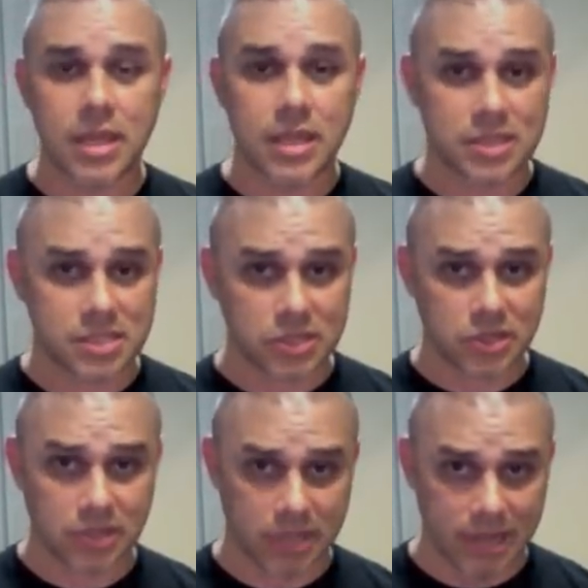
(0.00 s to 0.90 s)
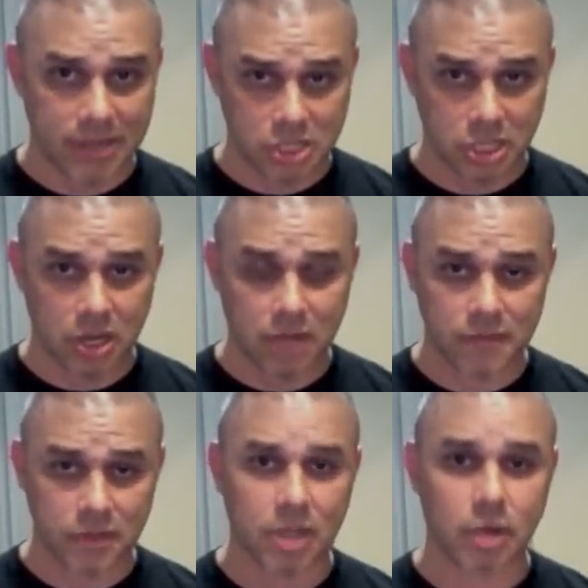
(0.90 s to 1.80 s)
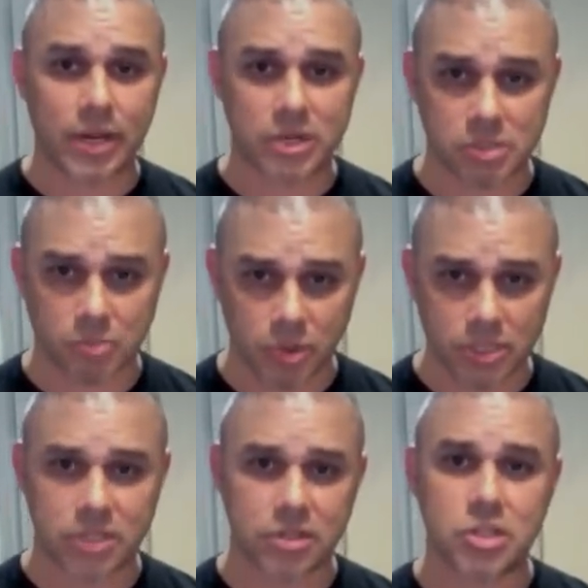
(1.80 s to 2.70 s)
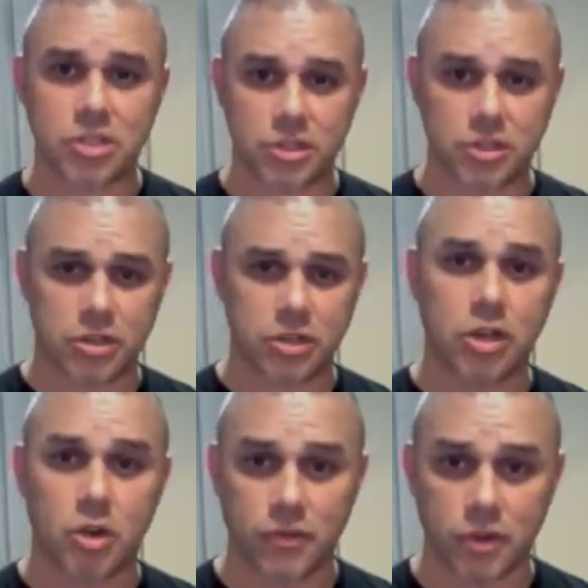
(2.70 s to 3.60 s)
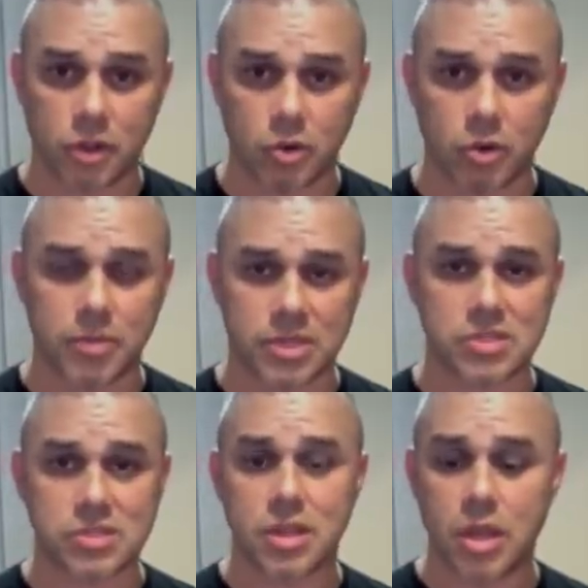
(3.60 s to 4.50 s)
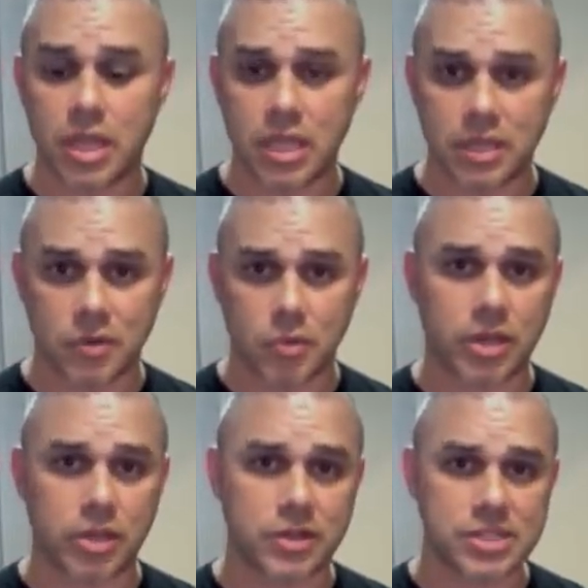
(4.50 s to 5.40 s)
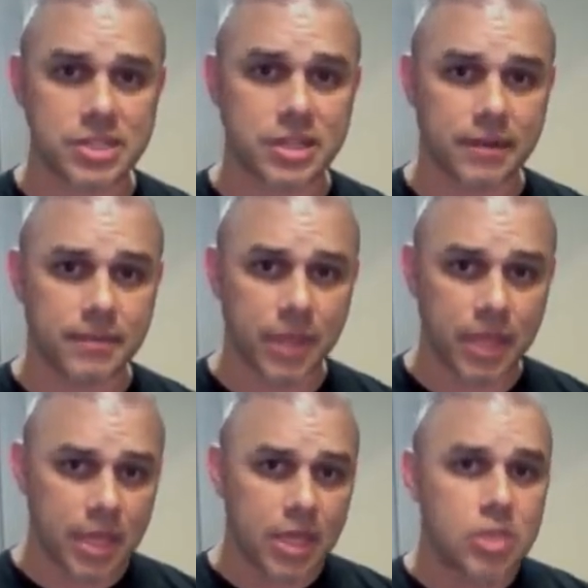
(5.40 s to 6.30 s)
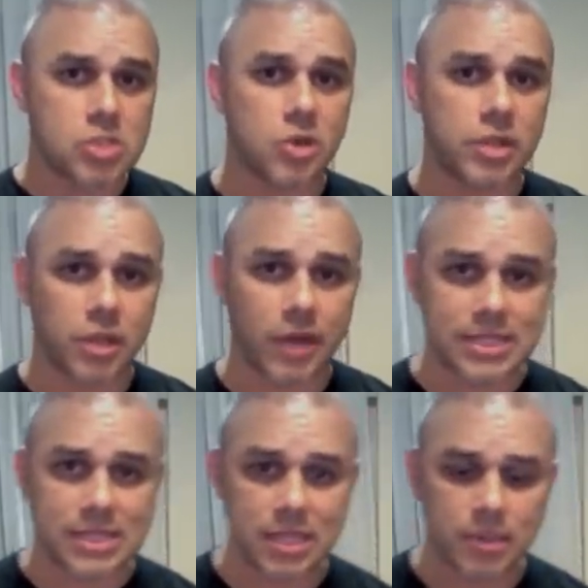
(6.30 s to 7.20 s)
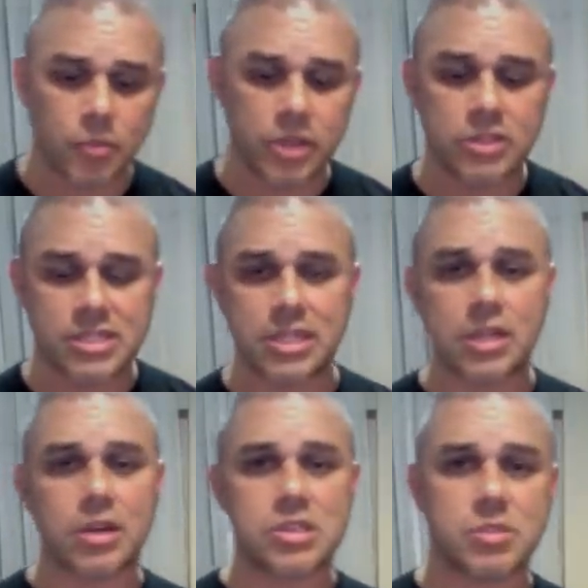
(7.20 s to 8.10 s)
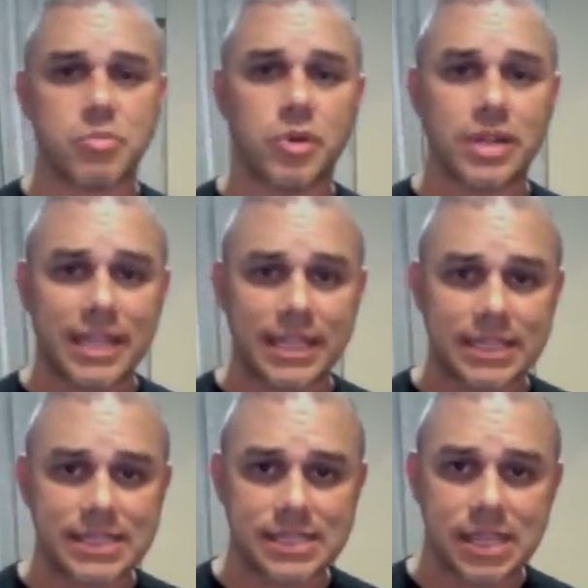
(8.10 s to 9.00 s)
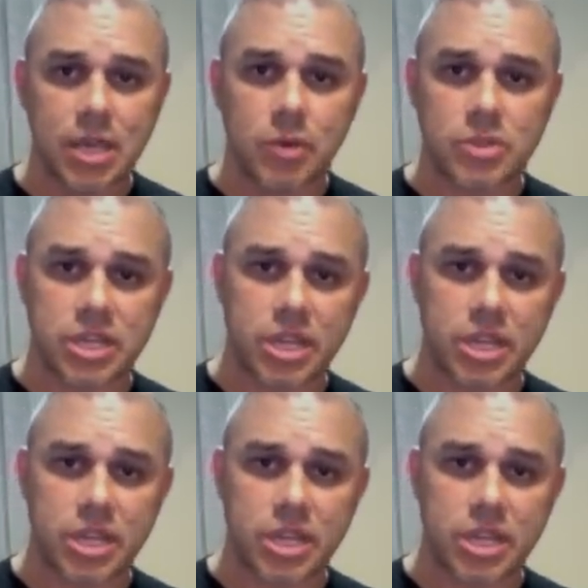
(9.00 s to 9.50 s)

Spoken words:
This in turn can actually offer a greater support to your overall core muscles even while you are sitting. So in the grand scheme, when you're sitting on a support like this, which can